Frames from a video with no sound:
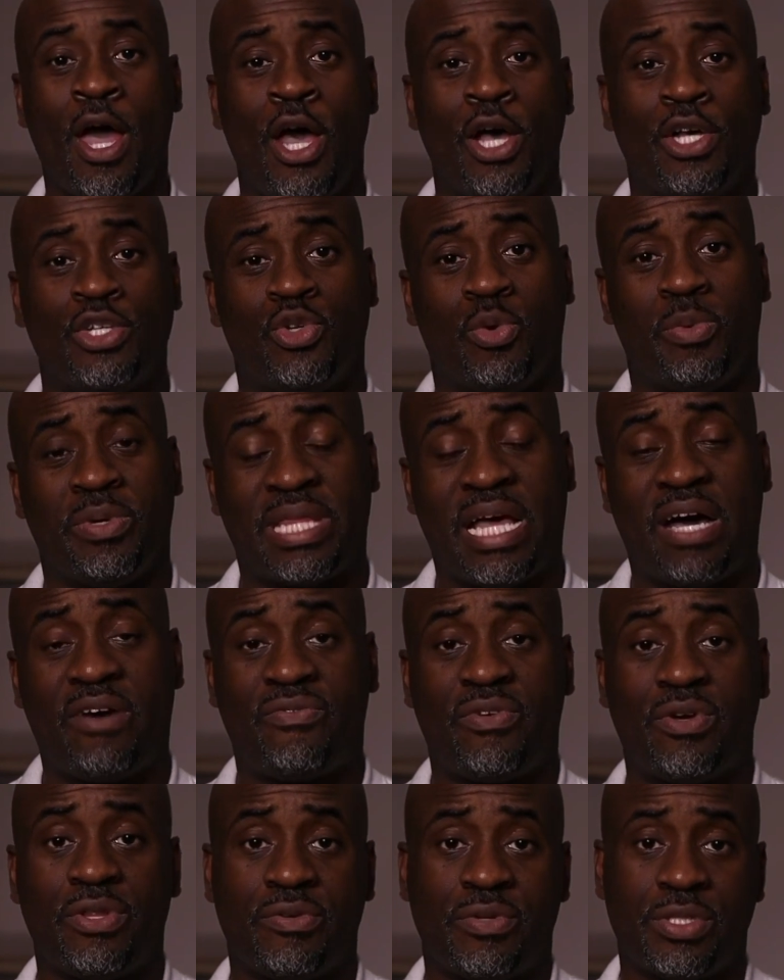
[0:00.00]
So without
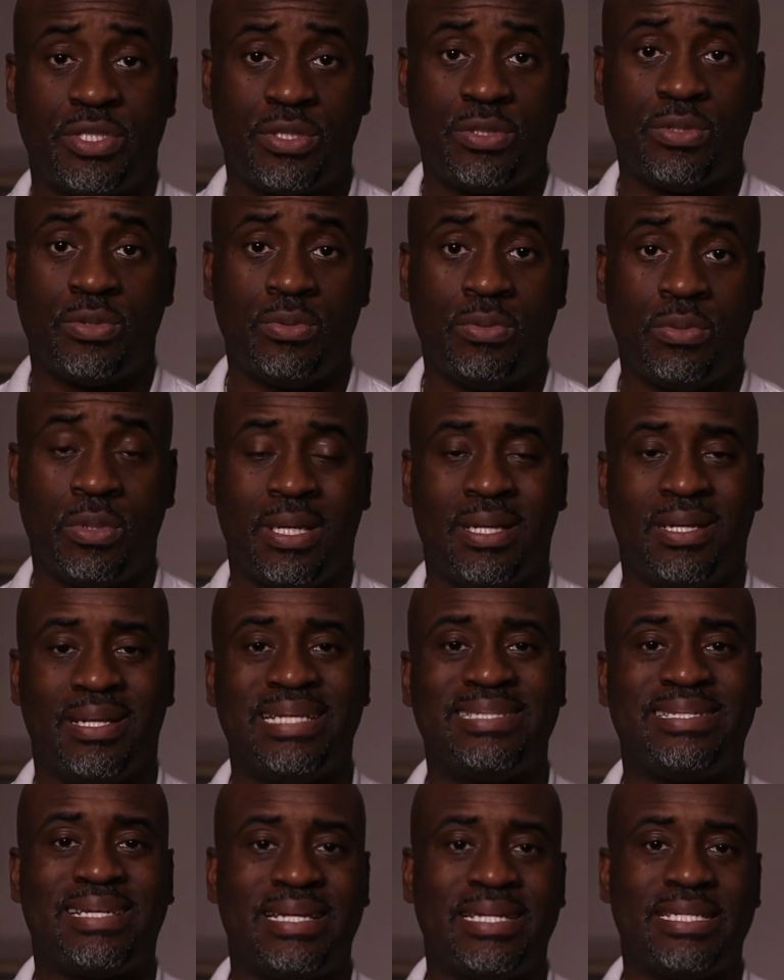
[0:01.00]
further ado,
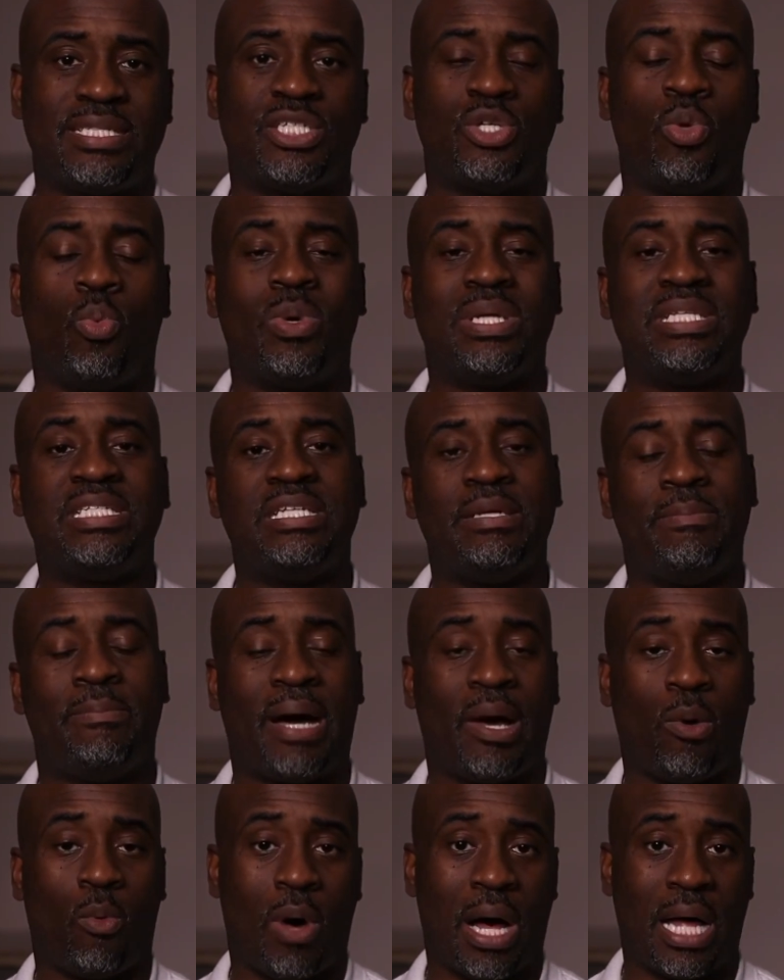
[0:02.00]
let's get into what's in
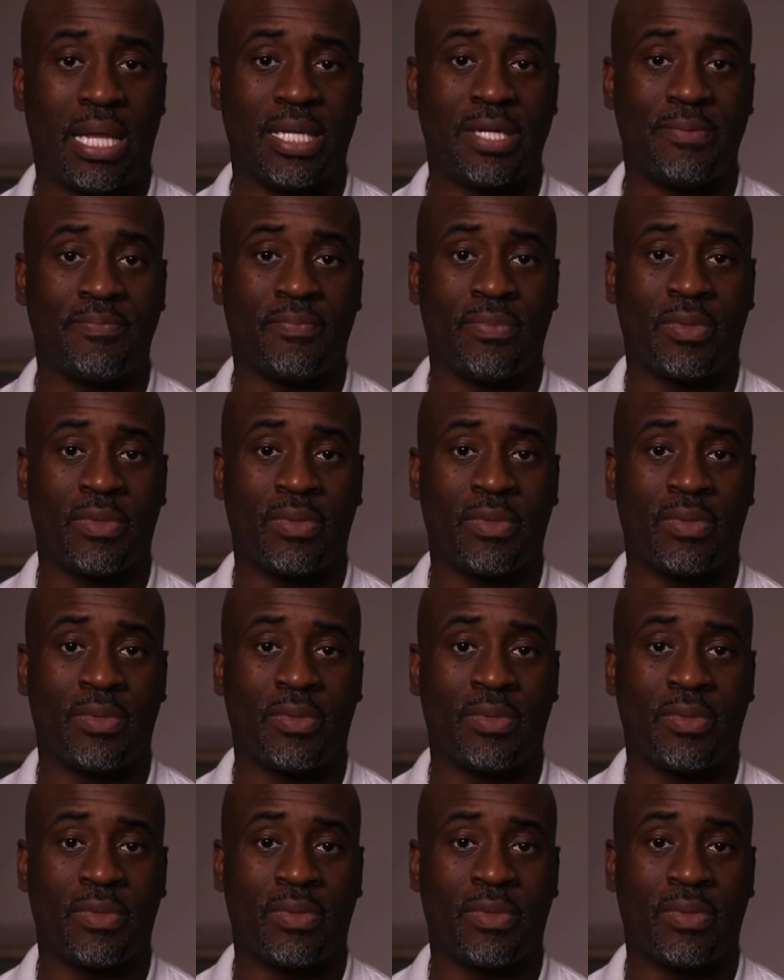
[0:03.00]
my wallet.